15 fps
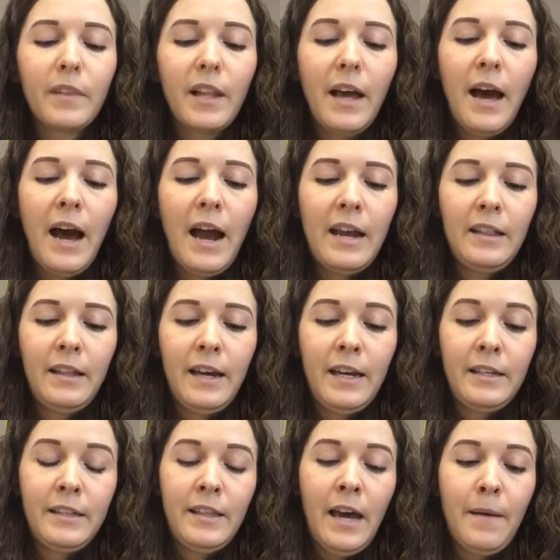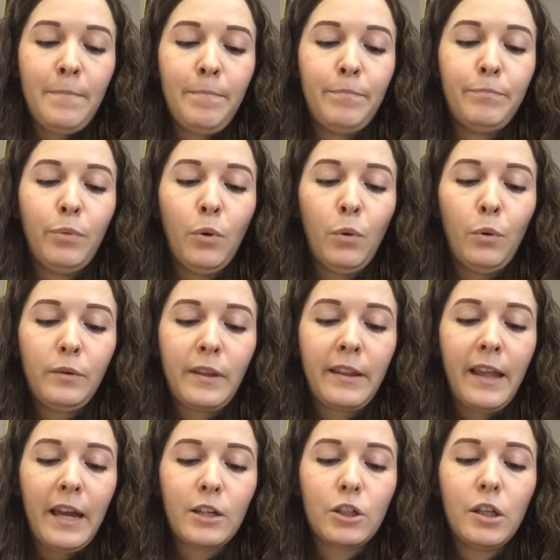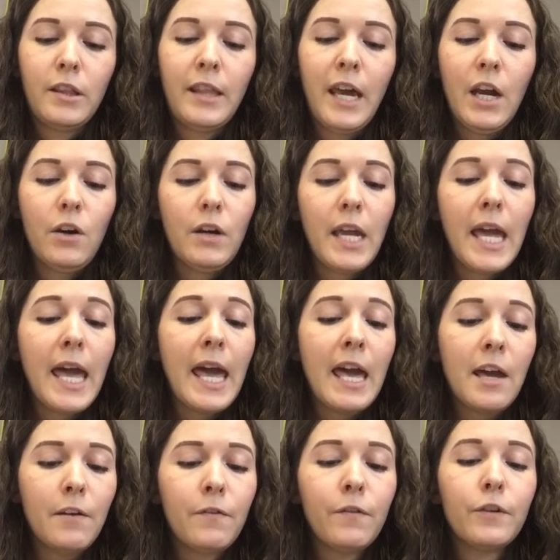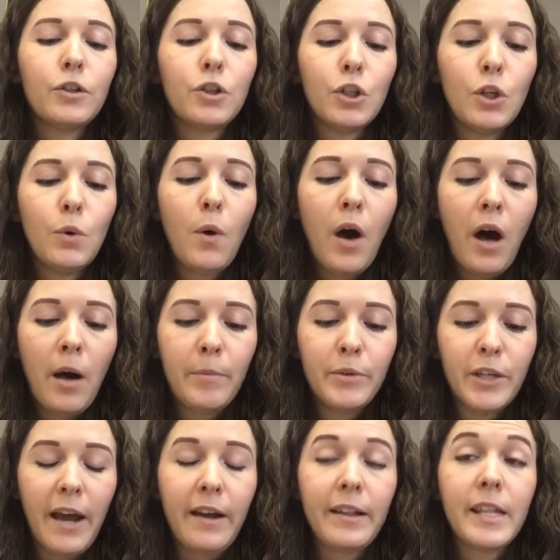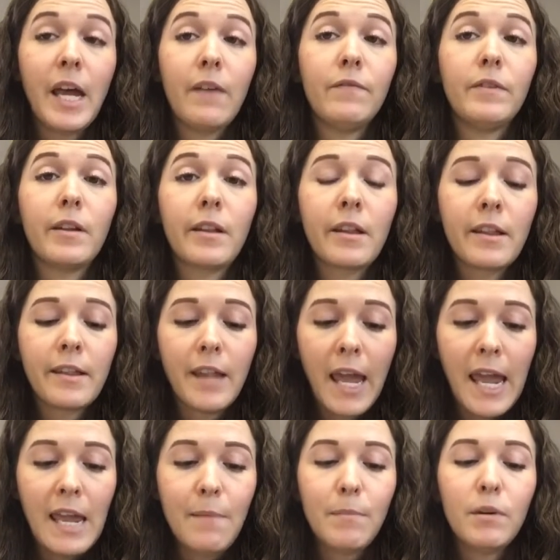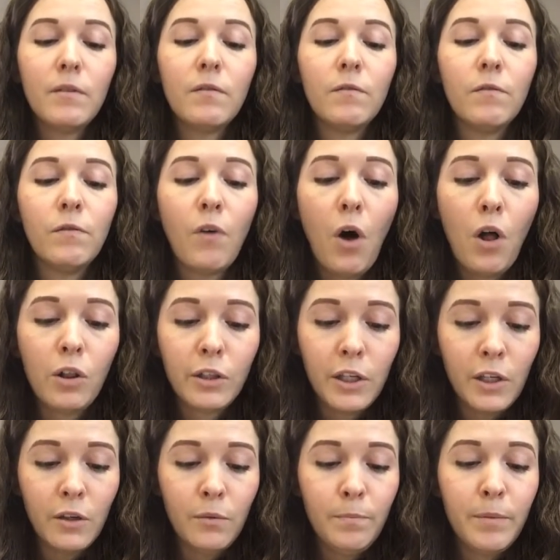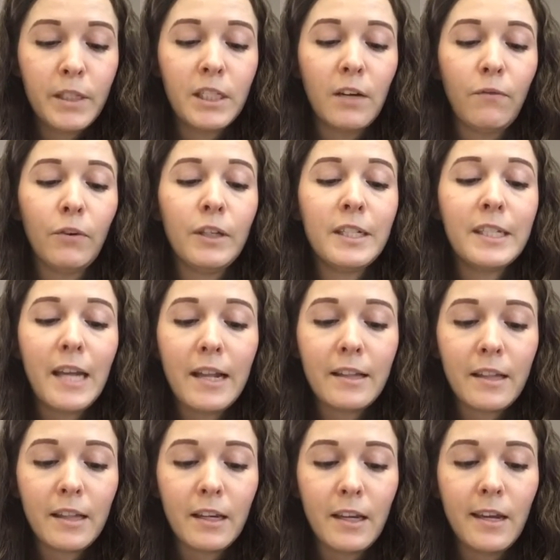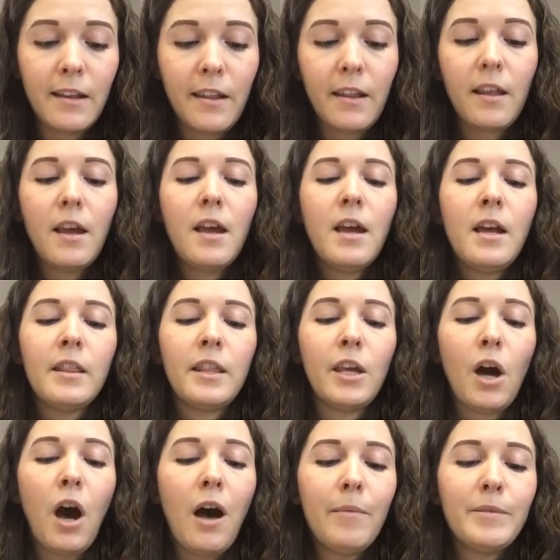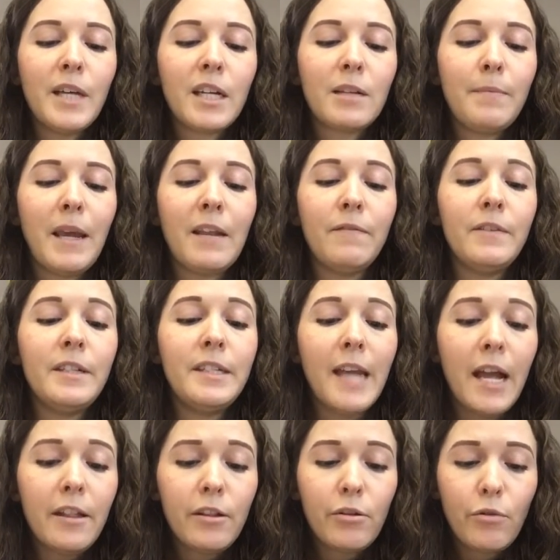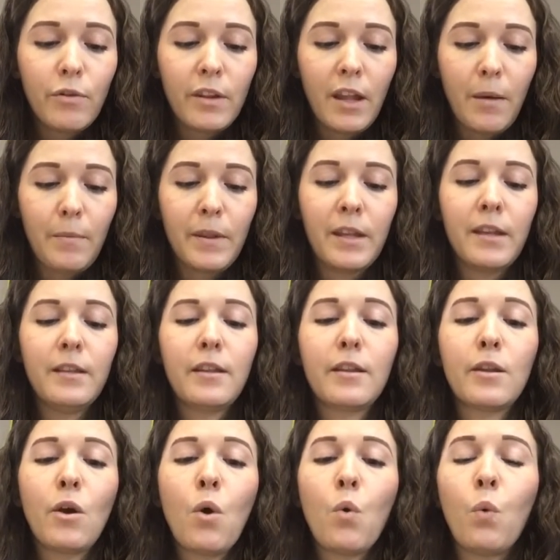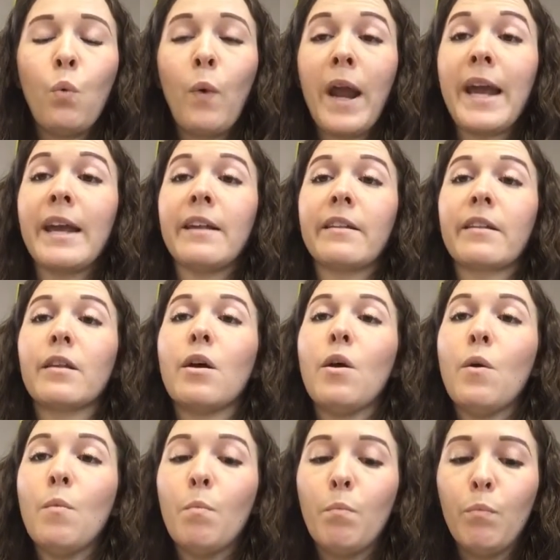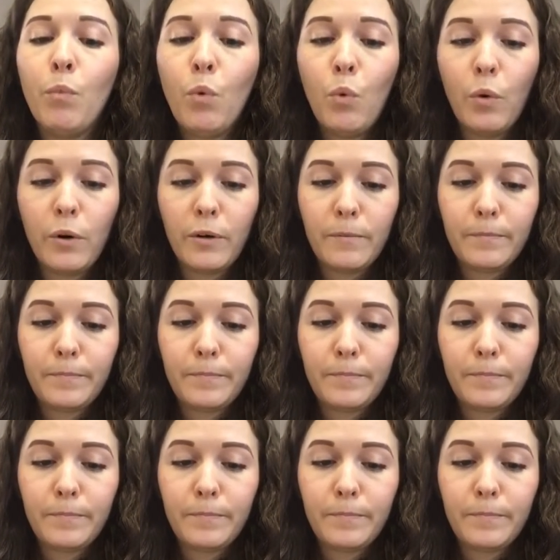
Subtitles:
Highlight that bold section there. If two objects have the same volume but different densities, the object made of denser substance weighs more.